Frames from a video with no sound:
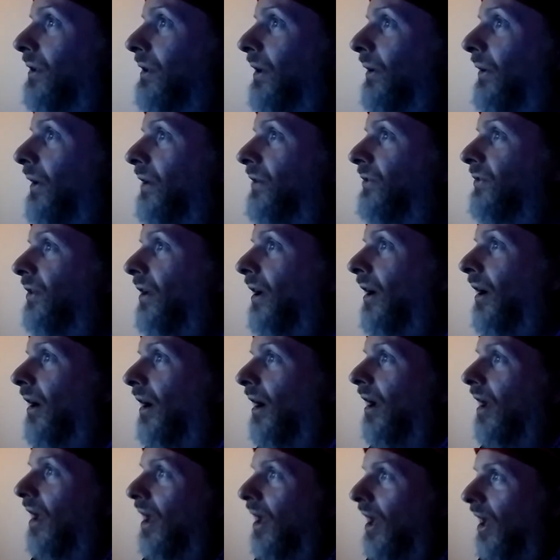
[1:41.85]
lyrics here.
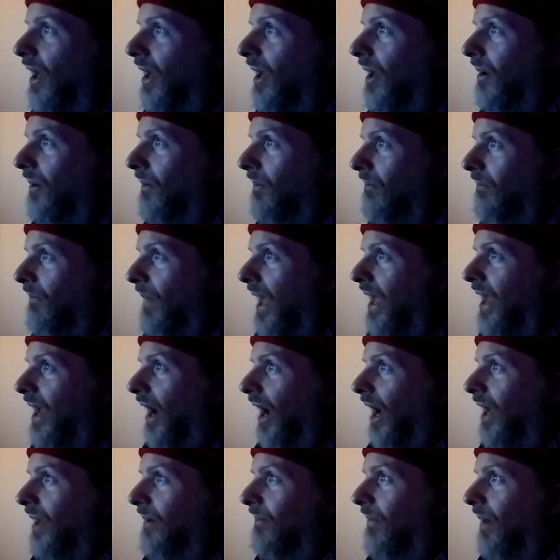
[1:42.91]
May
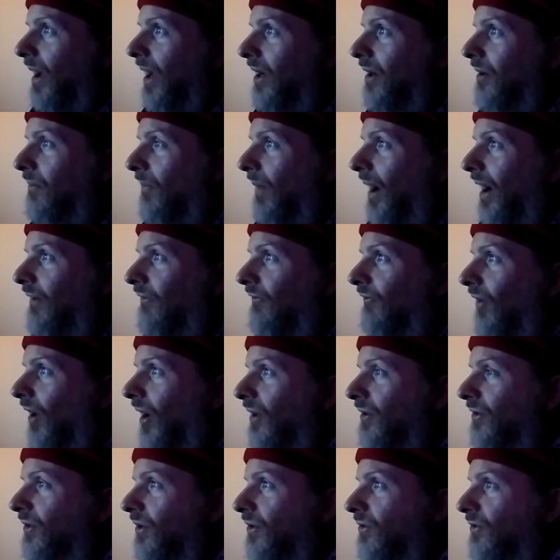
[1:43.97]
I make my
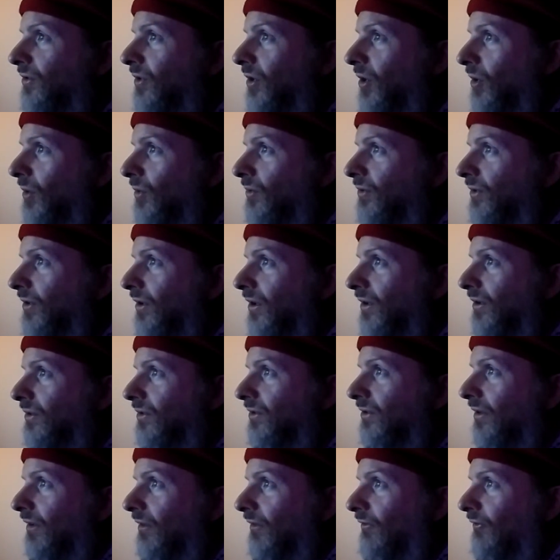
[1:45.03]
fond
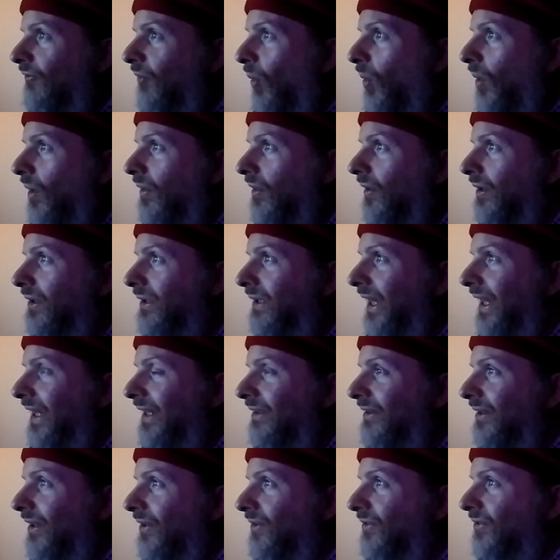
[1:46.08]
excuses for the
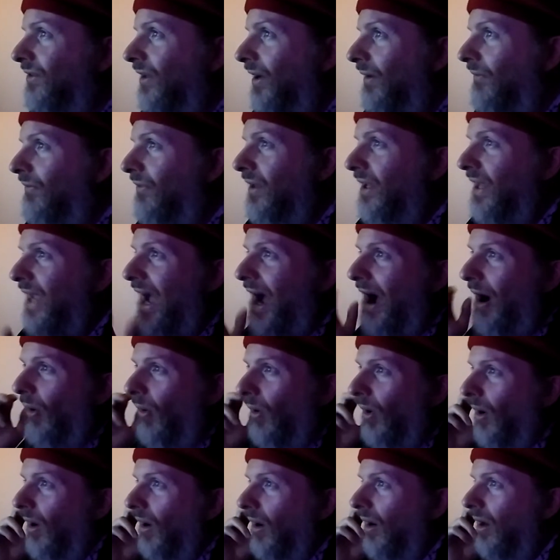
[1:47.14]
lateness of the
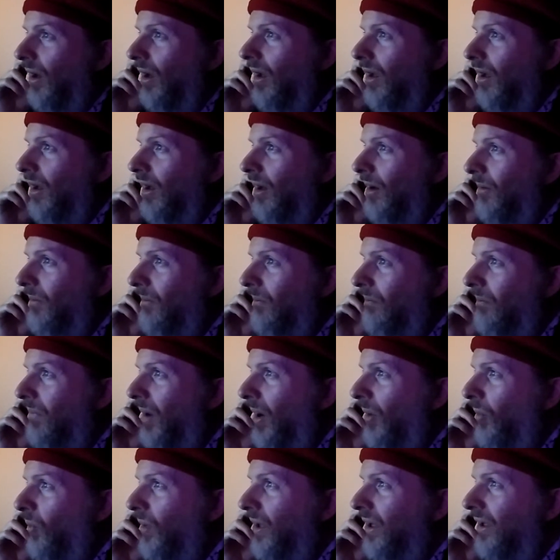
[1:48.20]
hour,
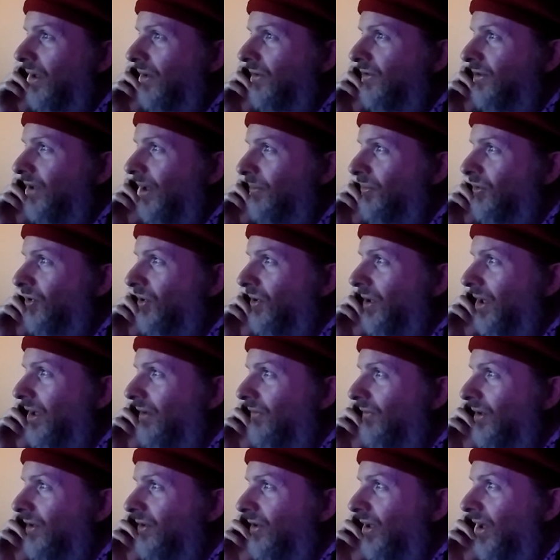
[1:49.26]
but we accept your
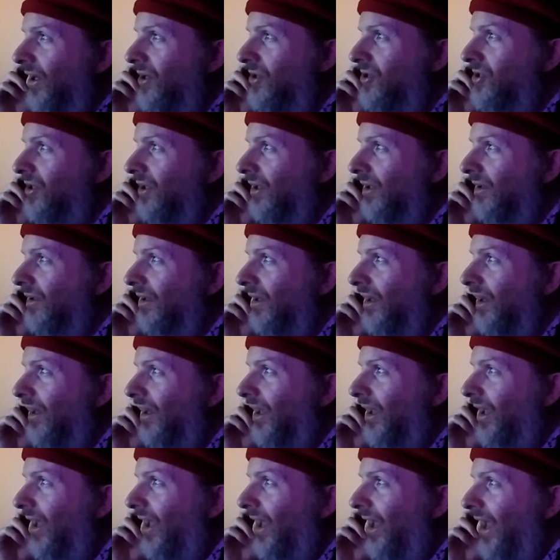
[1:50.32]
invitation,
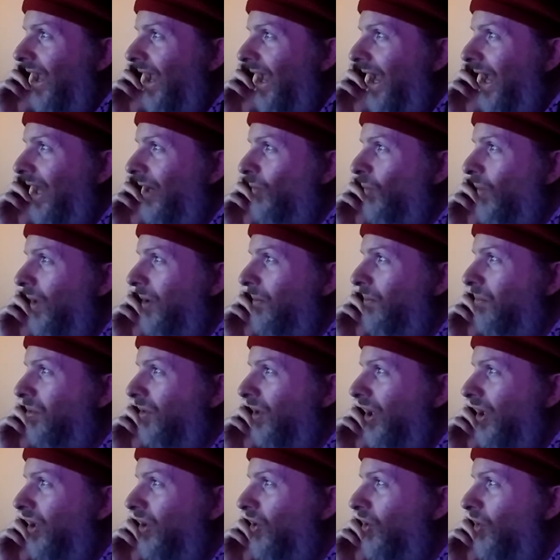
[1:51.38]
and we
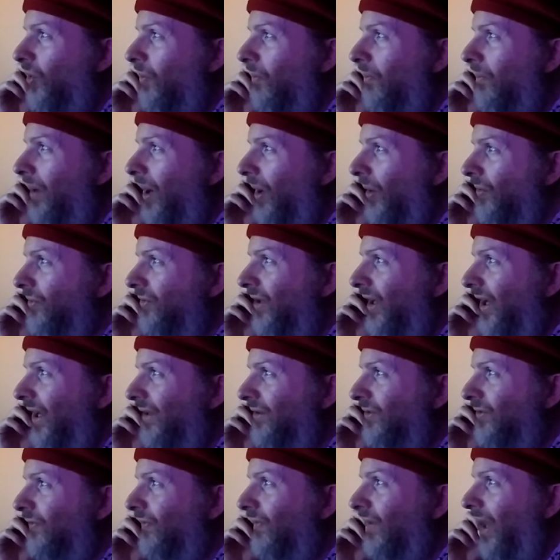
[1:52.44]
bring you
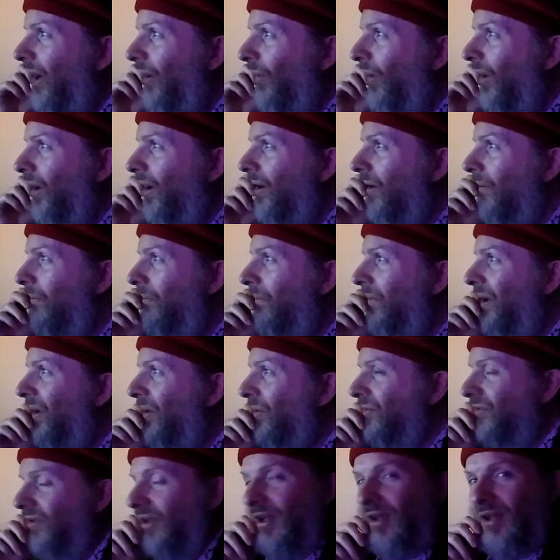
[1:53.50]
Beltane's flower.
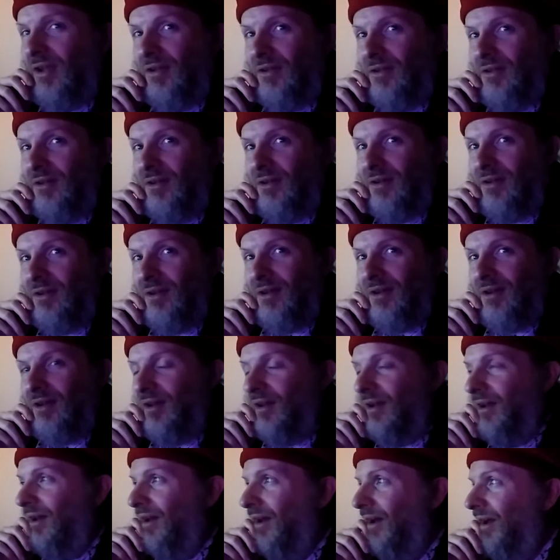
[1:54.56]
Beltane,
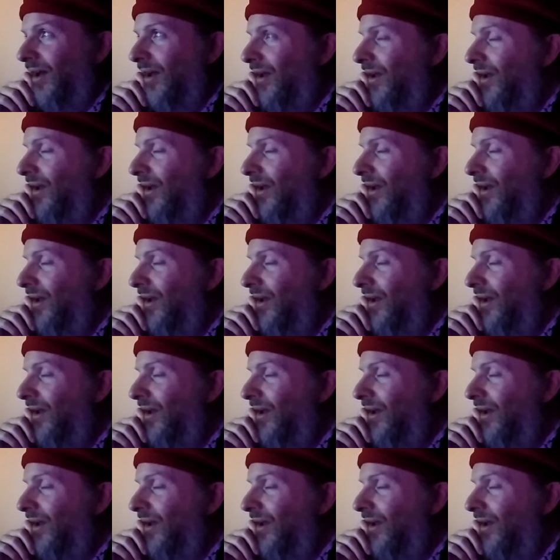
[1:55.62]
huh?